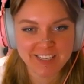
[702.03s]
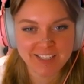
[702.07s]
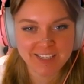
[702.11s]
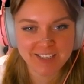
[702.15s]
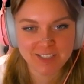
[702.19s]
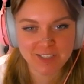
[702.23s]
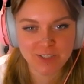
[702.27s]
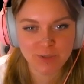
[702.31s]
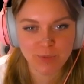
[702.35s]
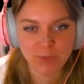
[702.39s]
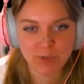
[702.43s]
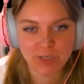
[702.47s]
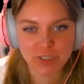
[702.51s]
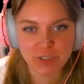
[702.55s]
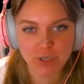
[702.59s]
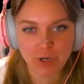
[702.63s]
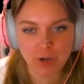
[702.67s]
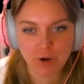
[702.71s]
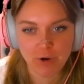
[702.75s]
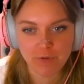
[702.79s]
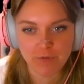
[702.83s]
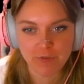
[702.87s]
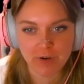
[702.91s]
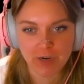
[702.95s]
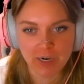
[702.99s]
switched
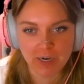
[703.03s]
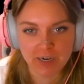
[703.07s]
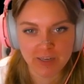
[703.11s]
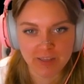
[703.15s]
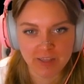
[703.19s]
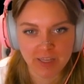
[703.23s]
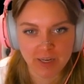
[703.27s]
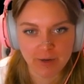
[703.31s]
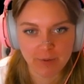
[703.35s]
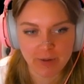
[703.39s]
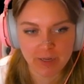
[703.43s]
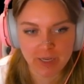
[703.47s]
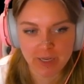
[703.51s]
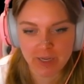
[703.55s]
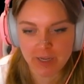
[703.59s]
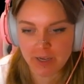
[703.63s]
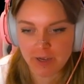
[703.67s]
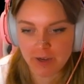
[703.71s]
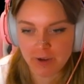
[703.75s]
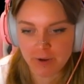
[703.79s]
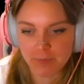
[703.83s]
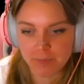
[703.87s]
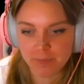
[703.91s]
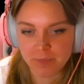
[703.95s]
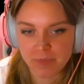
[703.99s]
over. There we
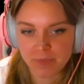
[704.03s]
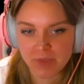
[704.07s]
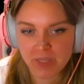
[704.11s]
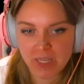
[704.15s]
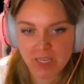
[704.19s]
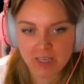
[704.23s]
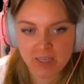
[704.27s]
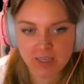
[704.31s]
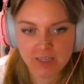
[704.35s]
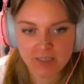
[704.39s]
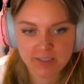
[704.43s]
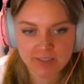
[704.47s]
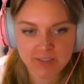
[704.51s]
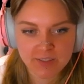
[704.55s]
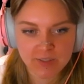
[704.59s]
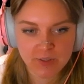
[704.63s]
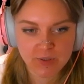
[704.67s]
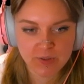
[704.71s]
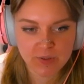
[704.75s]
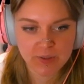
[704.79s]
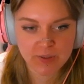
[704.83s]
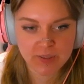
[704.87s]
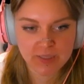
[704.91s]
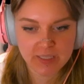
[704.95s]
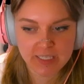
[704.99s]
go.
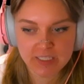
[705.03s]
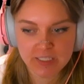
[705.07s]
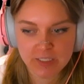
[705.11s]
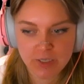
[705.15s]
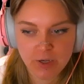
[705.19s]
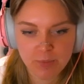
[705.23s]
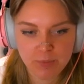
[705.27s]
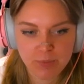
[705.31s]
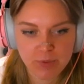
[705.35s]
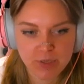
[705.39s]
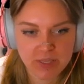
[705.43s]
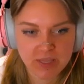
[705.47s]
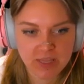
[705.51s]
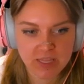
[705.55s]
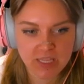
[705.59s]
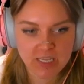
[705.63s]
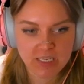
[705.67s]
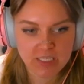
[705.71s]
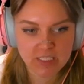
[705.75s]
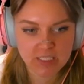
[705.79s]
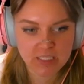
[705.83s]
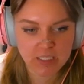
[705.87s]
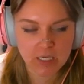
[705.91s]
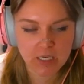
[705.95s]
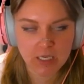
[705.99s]
So let's go put
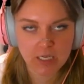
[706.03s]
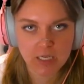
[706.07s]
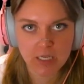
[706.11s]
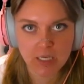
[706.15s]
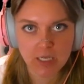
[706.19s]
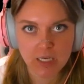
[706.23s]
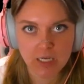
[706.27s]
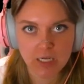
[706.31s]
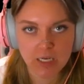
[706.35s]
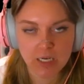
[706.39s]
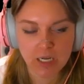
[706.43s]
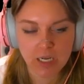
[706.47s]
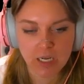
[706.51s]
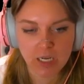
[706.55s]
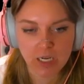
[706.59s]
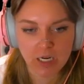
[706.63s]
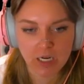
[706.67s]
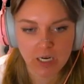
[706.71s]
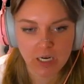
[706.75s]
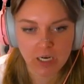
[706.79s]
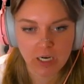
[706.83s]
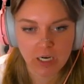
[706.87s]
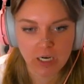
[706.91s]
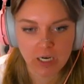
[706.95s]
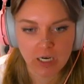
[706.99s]
this on
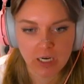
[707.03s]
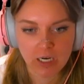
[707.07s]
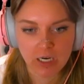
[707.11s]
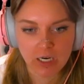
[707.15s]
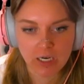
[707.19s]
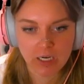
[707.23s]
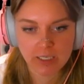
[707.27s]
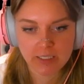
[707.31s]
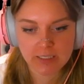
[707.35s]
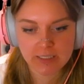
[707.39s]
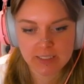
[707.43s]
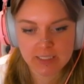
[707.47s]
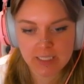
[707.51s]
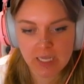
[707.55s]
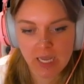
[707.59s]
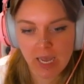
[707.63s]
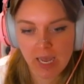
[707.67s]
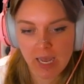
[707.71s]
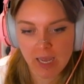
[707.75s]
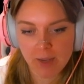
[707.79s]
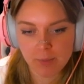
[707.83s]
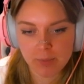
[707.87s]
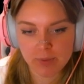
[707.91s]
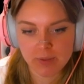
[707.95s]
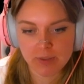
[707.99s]
our
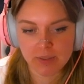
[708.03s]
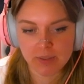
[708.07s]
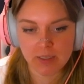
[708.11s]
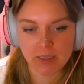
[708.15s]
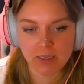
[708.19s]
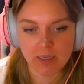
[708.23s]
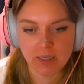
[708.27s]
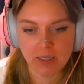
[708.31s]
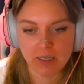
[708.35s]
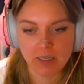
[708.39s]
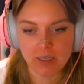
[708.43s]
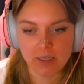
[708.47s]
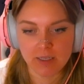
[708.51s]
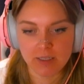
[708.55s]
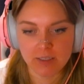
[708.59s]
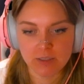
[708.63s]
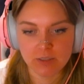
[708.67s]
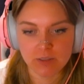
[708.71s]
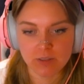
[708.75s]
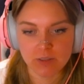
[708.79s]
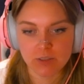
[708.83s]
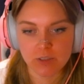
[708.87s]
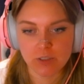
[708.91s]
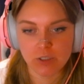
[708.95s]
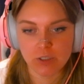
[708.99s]
tap,
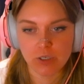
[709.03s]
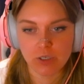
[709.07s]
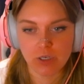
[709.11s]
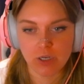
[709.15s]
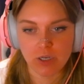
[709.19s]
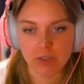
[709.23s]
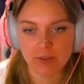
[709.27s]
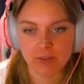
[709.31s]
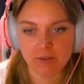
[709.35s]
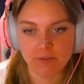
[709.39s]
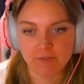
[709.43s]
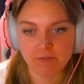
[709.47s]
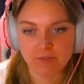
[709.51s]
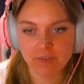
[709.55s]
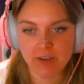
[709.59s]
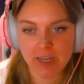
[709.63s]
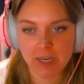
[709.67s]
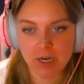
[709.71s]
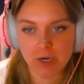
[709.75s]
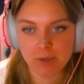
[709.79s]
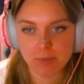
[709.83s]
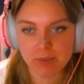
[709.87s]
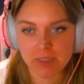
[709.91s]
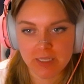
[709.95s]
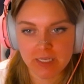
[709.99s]
turn on the
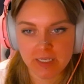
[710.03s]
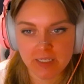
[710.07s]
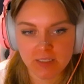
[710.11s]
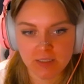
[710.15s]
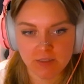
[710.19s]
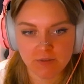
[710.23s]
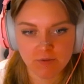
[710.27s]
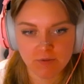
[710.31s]
fireplace, of